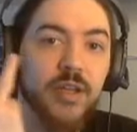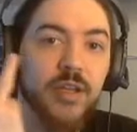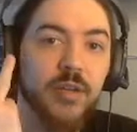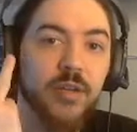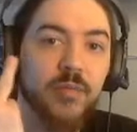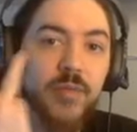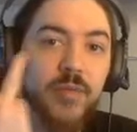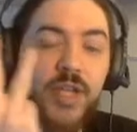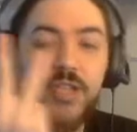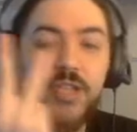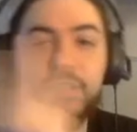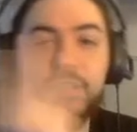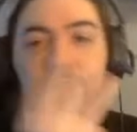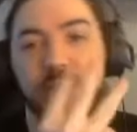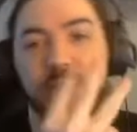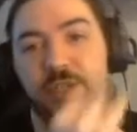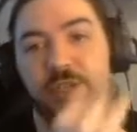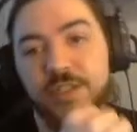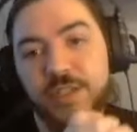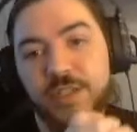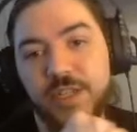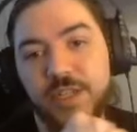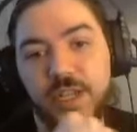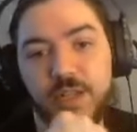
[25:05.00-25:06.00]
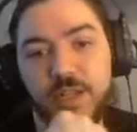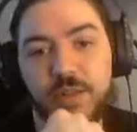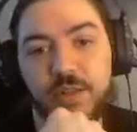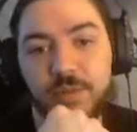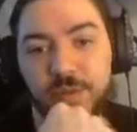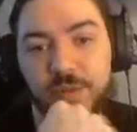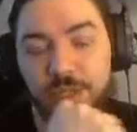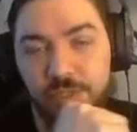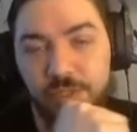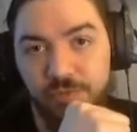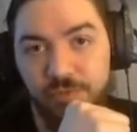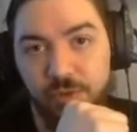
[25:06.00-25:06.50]
major bugs in Halo
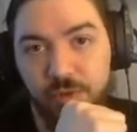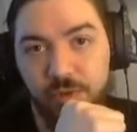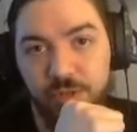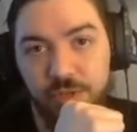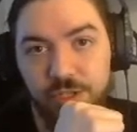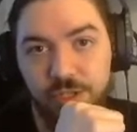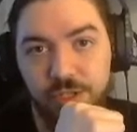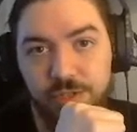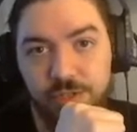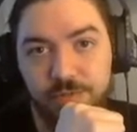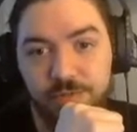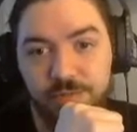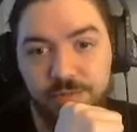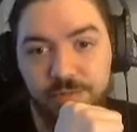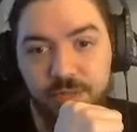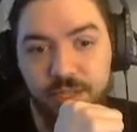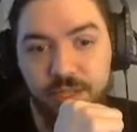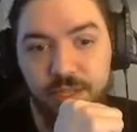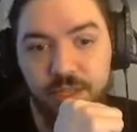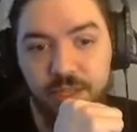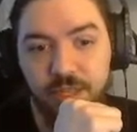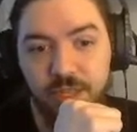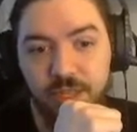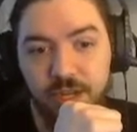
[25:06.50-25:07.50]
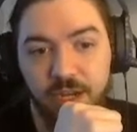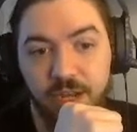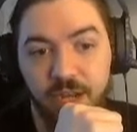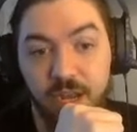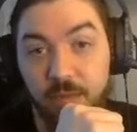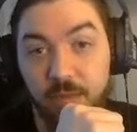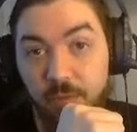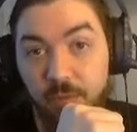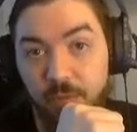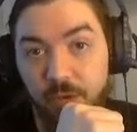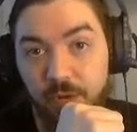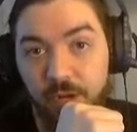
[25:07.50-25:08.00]
Reach Forge that
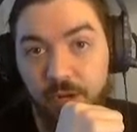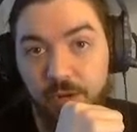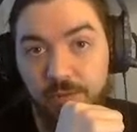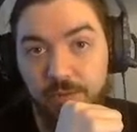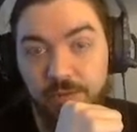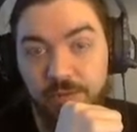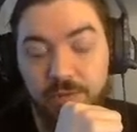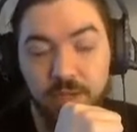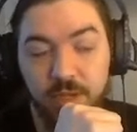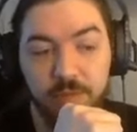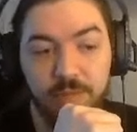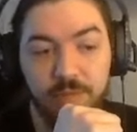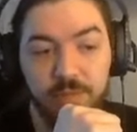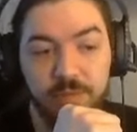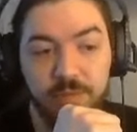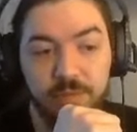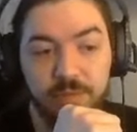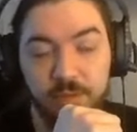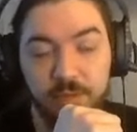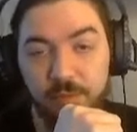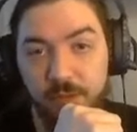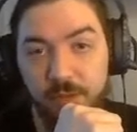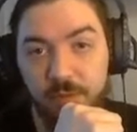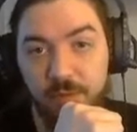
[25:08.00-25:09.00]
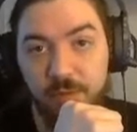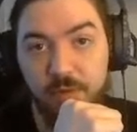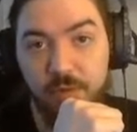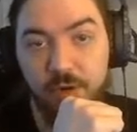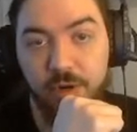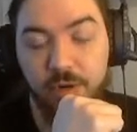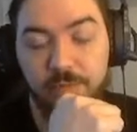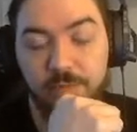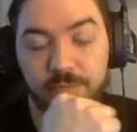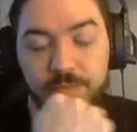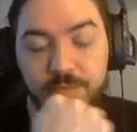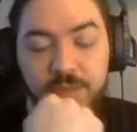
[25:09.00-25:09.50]
I'm aware of. There may be more.
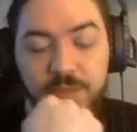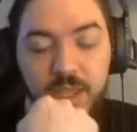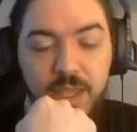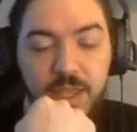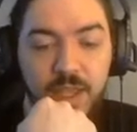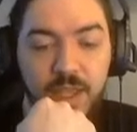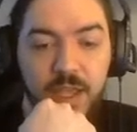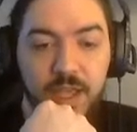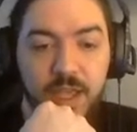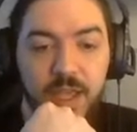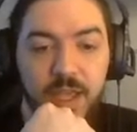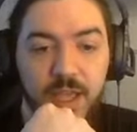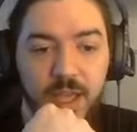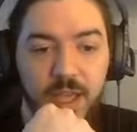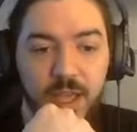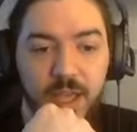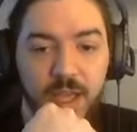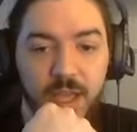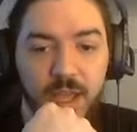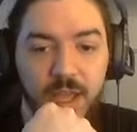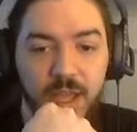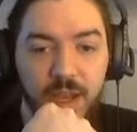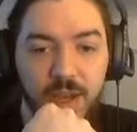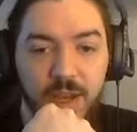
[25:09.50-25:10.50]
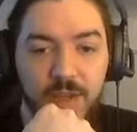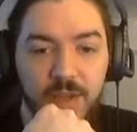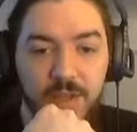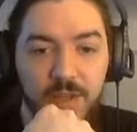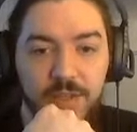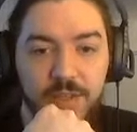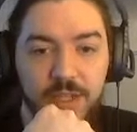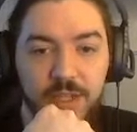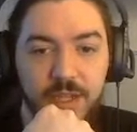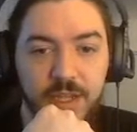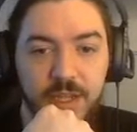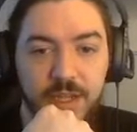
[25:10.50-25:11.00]
And
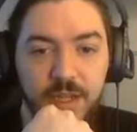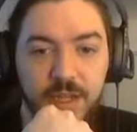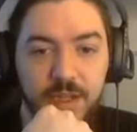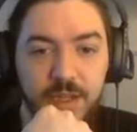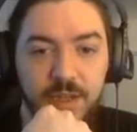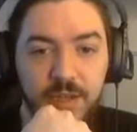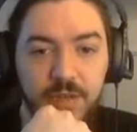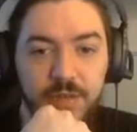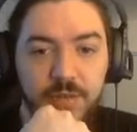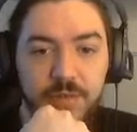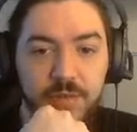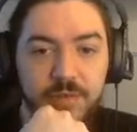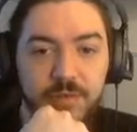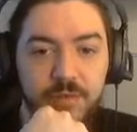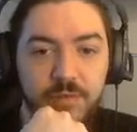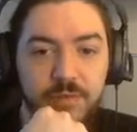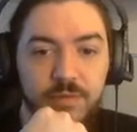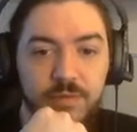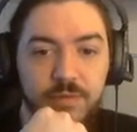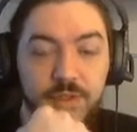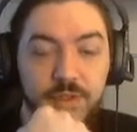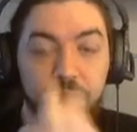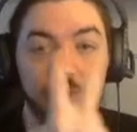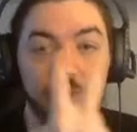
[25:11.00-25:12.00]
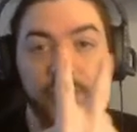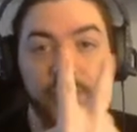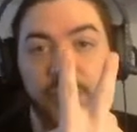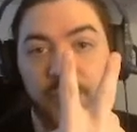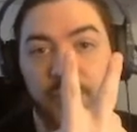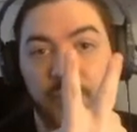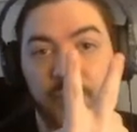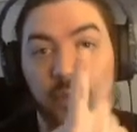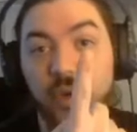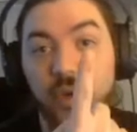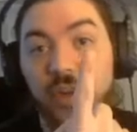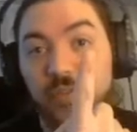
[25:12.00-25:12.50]
2 of
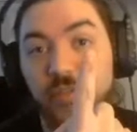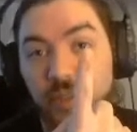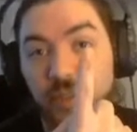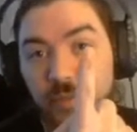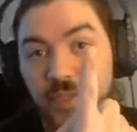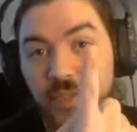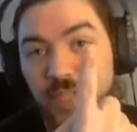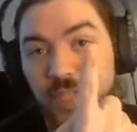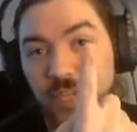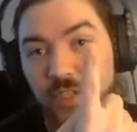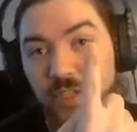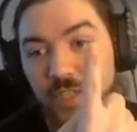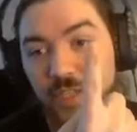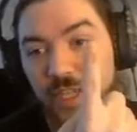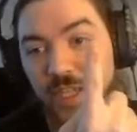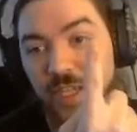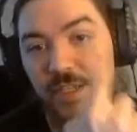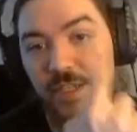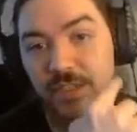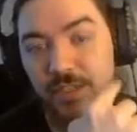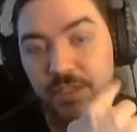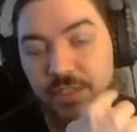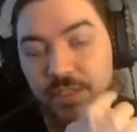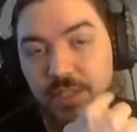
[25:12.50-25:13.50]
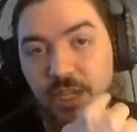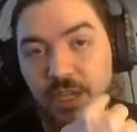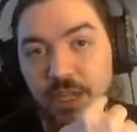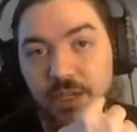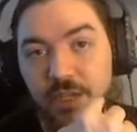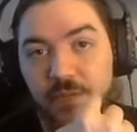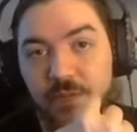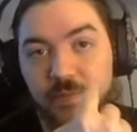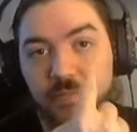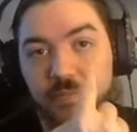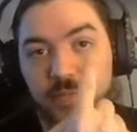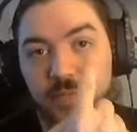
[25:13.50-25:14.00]
them, one of them is actually as
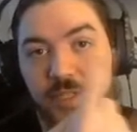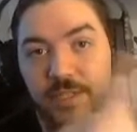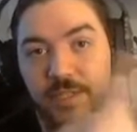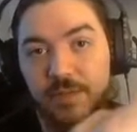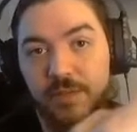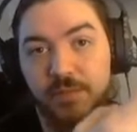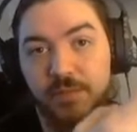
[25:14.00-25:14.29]
designed. That's the